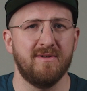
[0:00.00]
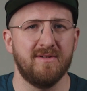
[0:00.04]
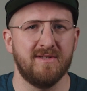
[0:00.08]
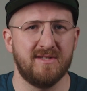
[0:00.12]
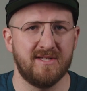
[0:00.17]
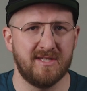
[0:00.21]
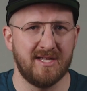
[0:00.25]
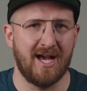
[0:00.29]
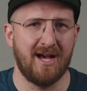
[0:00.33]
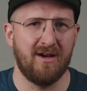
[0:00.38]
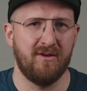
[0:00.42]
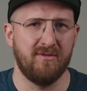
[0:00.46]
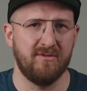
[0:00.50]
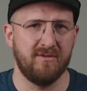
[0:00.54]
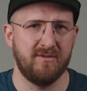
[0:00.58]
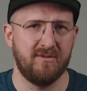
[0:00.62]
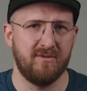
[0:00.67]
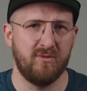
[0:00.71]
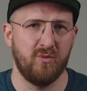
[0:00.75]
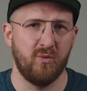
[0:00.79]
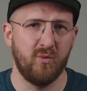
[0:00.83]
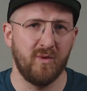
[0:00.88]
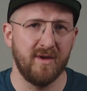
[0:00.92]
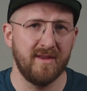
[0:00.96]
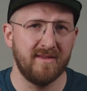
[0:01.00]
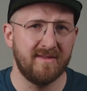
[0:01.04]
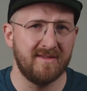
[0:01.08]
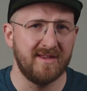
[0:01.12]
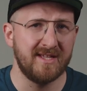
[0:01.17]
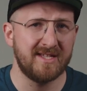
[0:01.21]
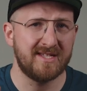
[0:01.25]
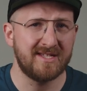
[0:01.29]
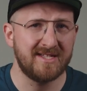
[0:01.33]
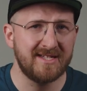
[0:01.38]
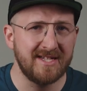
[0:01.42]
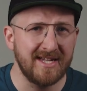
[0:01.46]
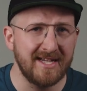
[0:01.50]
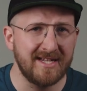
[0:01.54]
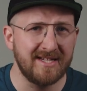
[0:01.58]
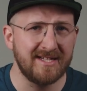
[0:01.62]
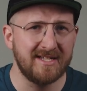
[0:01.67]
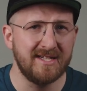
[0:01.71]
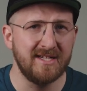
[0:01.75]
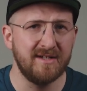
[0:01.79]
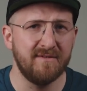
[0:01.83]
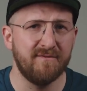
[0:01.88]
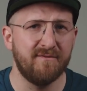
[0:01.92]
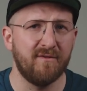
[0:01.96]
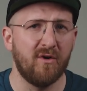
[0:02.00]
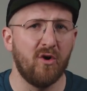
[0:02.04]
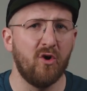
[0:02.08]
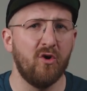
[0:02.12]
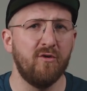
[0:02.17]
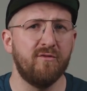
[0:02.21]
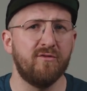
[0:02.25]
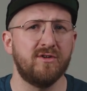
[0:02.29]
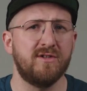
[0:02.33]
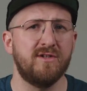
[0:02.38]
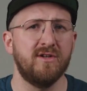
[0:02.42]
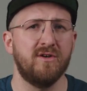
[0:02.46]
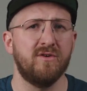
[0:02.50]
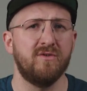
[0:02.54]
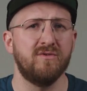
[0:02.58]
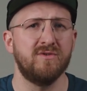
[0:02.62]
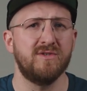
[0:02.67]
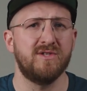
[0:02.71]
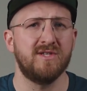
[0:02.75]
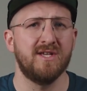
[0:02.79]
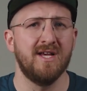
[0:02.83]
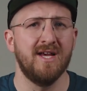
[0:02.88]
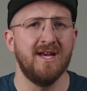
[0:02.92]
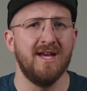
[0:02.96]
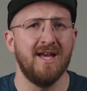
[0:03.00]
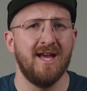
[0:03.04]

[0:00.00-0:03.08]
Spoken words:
sound with distinctive overtones